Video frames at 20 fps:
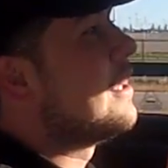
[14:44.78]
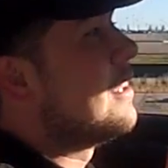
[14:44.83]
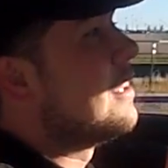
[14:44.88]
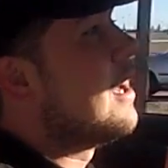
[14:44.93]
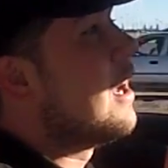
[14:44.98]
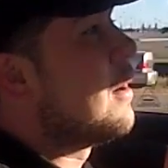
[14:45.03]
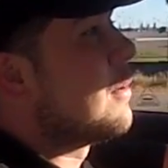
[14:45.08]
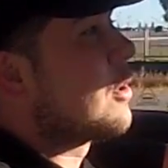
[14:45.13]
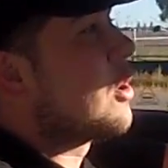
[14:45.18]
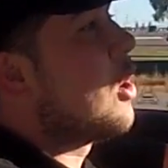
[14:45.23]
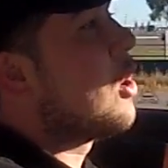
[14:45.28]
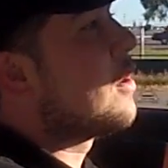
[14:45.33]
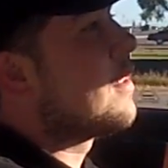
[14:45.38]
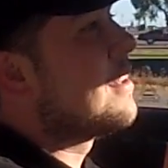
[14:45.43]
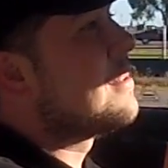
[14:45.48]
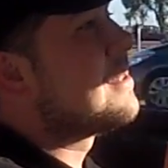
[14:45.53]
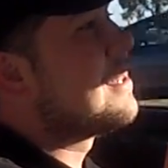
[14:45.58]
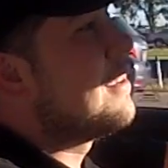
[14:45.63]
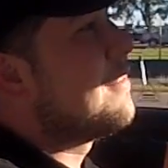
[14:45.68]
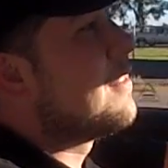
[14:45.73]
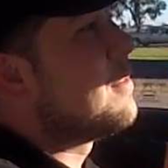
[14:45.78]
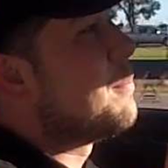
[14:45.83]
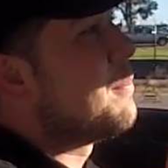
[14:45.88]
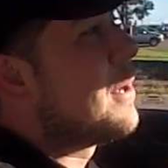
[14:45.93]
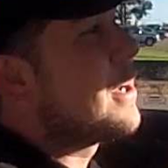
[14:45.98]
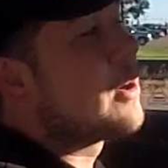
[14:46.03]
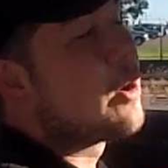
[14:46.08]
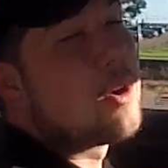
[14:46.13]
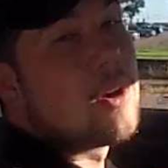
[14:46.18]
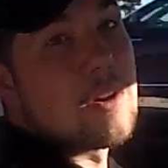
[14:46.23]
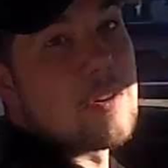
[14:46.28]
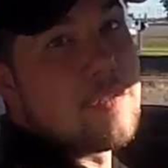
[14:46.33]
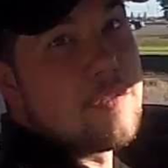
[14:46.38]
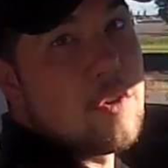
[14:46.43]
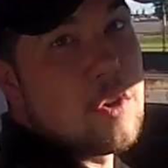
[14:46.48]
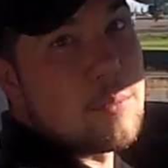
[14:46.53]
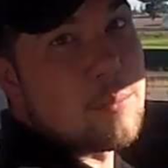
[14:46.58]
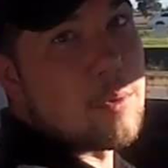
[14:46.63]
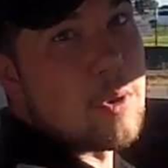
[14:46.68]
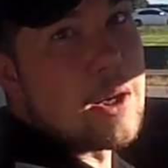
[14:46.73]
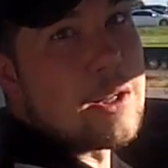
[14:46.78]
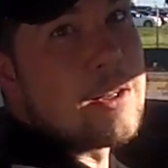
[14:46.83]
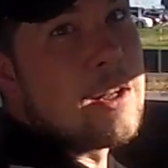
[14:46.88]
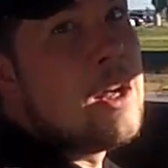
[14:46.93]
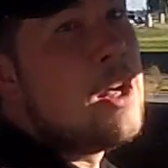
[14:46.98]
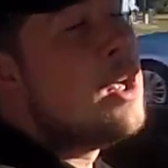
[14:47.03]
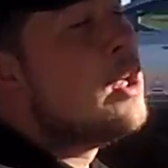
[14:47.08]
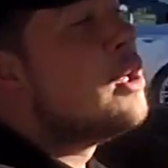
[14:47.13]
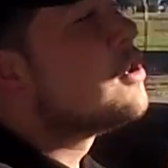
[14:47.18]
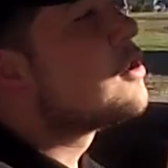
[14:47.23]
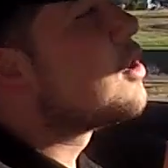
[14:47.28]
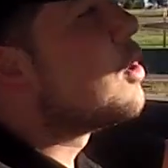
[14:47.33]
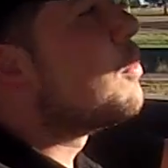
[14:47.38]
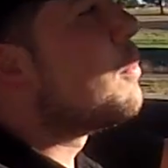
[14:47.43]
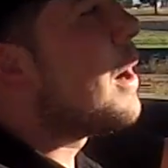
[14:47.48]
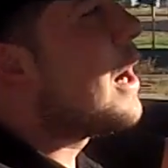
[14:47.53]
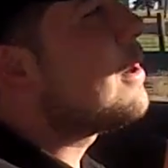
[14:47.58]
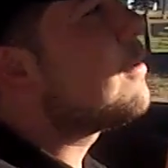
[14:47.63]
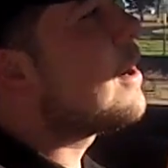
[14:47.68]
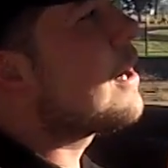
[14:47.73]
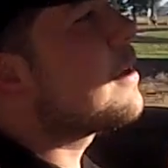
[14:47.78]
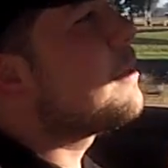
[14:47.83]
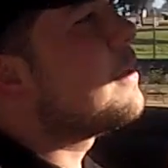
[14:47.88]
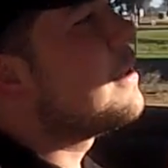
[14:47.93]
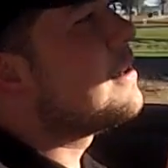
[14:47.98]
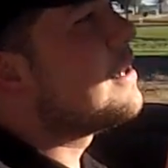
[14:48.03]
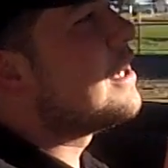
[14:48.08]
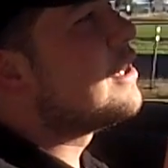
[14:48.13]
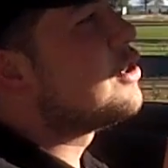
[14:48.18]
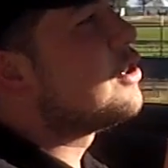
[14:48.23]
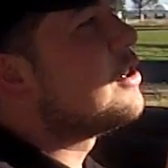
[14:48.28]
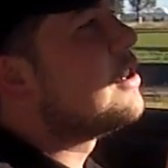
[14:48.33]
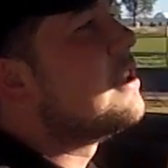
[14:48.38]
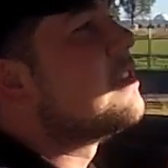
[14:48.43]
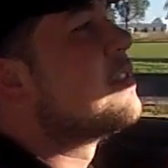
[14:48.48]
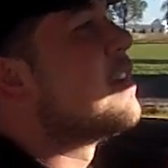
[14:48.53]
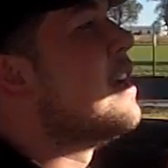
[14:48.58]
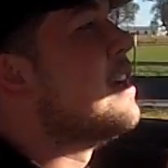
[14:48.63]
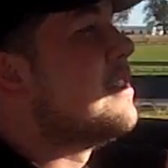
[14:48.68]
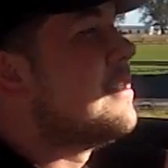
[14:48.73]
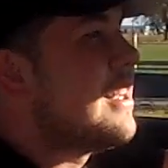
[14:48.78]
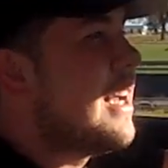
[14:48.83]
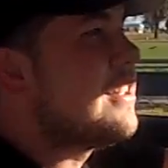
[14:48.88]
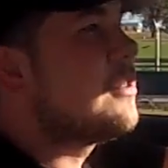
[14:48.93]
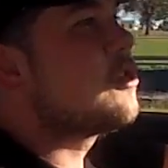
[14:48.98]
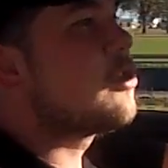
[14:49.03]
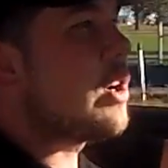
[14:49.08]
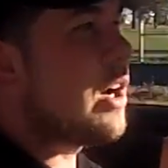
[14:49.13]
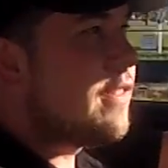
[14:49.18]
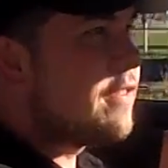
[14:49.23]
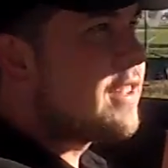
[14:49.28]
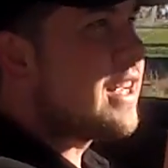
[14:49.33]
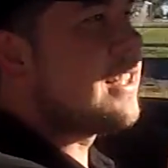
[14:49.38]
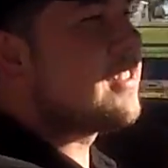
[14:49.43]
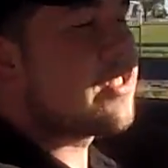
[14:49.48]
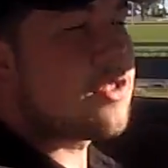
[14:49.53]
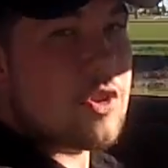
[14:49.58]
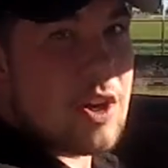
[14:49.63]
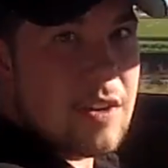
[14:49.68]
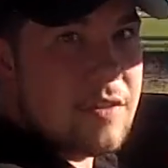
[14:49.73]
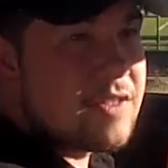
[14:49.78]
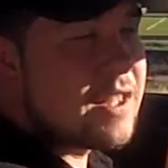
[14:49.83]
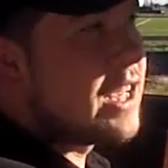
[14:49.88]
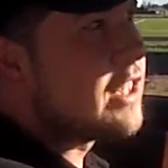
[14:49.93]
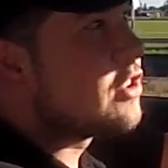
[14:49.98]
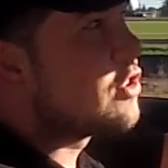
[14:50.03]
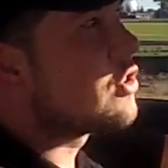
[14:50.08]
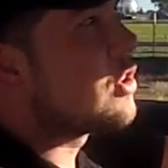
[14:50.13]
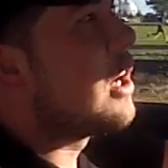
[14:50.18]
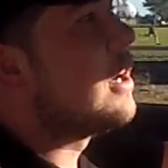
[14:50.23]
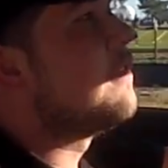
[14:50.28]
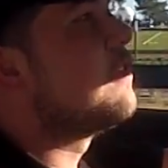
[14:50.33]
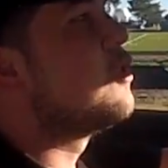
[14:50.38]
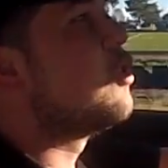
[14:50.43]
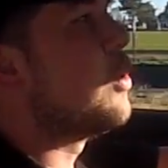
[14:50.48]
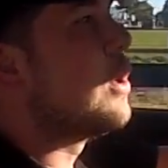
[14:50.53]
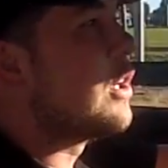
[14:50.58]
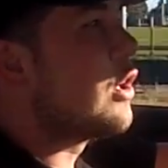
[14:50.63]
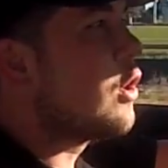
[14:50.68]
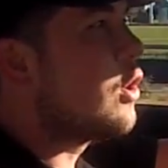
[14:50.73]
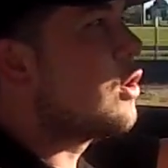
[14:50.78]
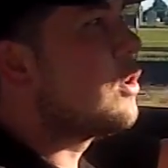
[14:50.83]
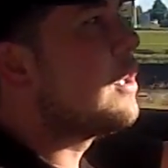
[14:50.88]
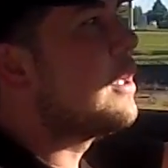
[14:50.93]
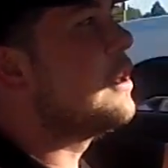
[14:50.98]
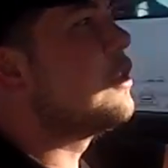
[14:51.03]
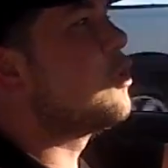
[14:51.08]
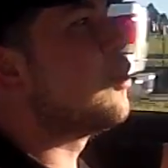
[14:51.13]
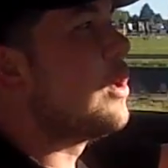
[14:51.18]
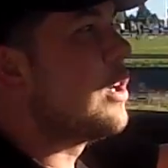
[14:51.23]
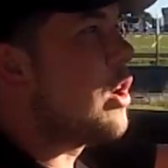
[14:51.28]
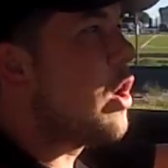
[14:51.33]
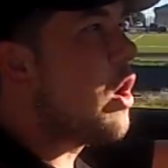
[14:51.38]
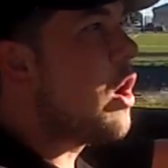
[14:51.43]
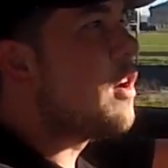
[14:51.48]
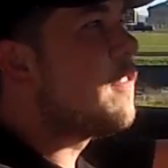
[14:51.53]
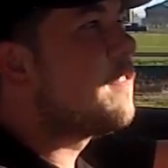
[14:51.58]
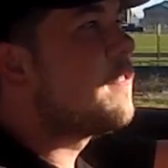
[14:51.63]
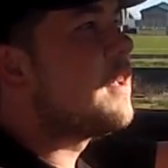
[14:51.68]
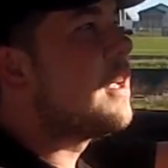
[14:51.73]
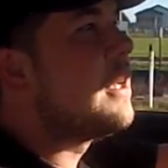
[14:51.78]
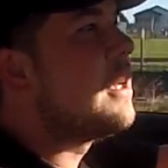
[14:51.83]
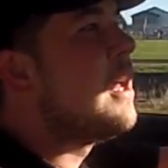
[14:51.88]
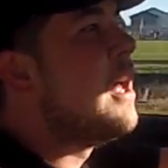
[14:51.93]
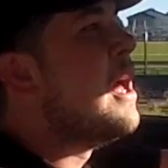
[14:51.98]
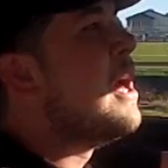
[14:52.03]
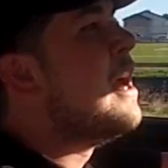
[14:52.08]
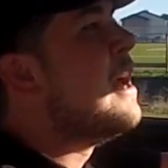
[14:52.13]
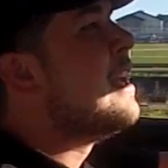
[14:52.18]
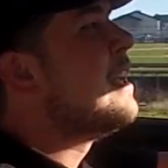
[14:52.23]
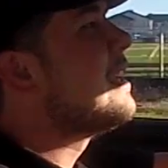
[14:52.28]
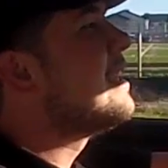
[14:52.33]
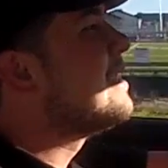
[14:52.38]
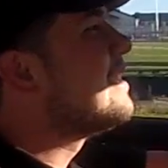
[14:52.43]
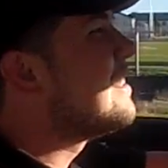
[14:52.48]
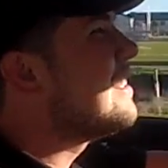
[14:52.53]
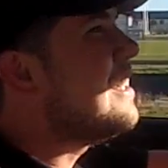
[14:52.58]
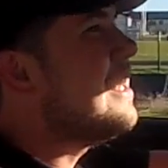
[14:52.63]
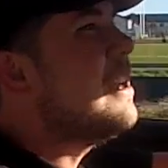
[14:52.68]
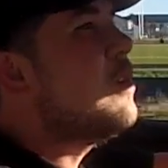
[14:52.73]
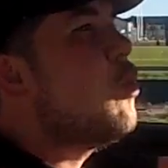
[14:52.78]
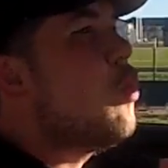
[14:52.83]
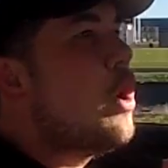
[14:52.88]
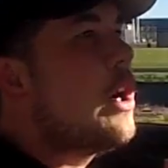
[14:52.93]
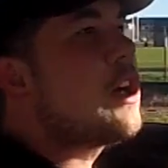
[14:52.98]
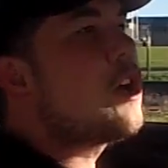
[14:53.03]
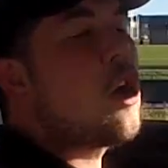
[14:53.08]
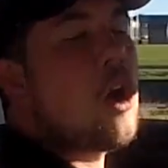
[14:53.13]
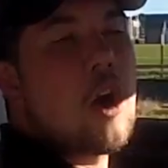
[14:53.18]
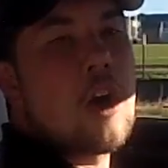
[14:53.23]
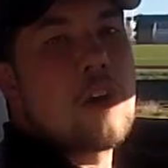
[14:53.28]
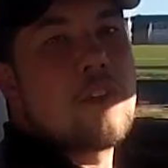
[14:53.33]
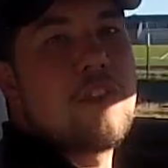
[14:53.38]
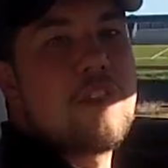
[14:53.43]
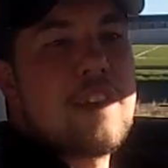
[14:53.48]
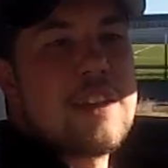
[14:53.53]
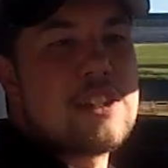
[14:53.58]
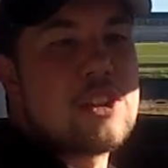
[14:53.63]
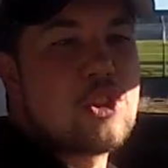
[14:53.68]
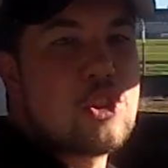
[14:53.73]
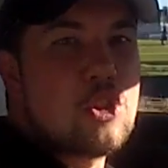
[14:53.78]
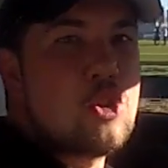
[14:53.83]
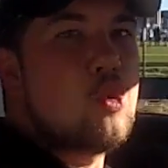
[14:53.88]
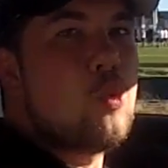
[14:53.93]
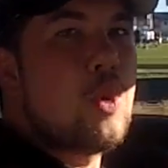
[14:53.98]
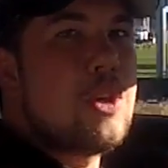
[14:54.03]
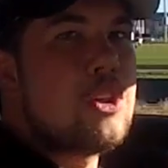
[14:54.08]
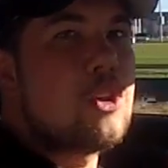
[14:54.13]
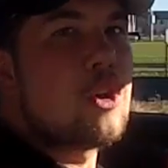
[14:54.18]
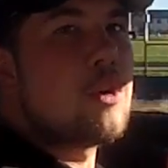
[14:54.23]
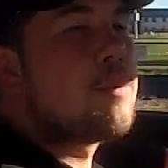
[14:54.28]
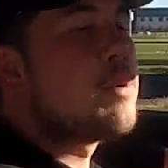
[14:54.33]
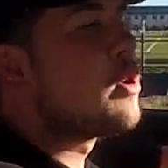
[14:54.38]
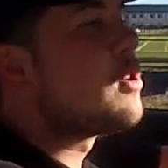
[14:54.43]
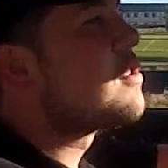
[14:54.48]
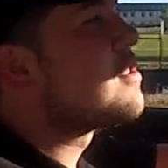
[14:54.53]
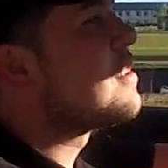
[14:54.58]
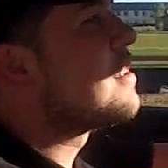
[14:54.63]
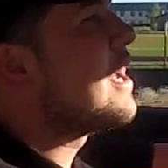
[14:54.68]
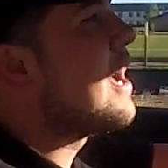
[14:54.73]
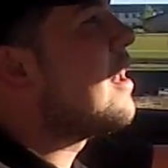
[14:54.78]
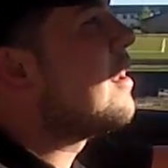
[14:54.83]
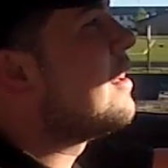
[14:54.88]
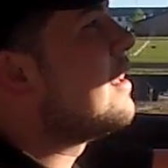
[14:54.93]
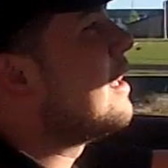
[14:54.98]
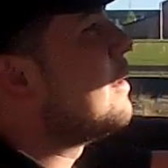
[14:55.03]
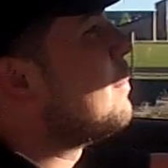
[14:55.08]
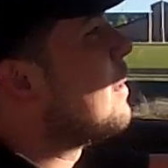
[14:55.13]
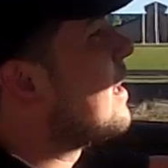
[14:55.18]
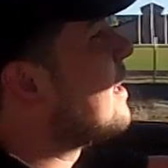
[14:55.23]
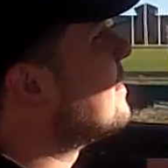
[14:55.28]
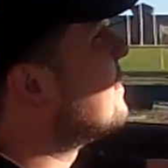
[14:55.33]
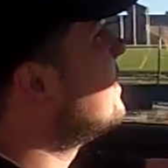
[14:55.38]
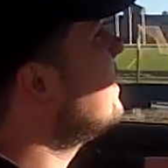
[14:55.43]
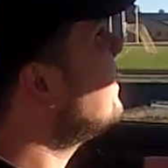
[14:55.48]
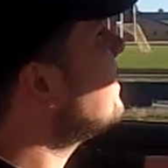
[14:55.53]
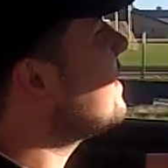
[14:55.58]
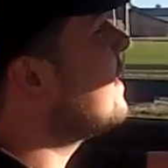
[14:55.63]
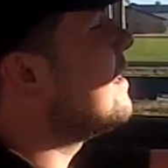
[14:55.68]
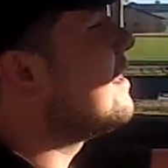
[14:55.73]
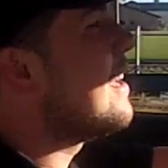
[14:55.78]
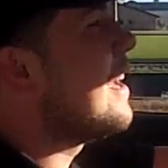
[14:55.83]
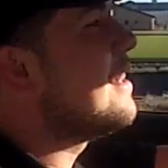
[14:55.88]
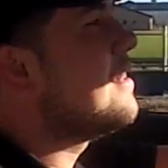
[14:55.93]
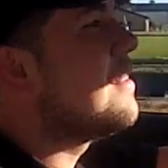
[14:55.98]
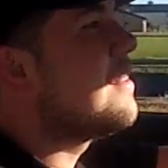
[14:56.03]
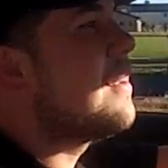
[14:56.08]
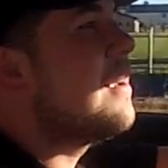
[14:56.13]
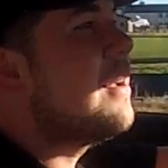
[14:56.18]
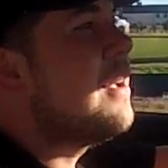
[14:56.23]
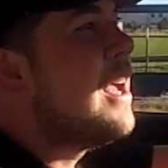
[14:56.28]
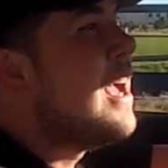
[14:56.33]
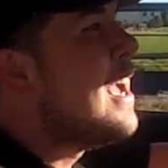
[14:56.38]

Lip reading: a car that's even bigger in a footprint. So my recommendation is test drive, test drive, test drive. Do it early, do it often. See what car fits you and your personality, because this Cadenza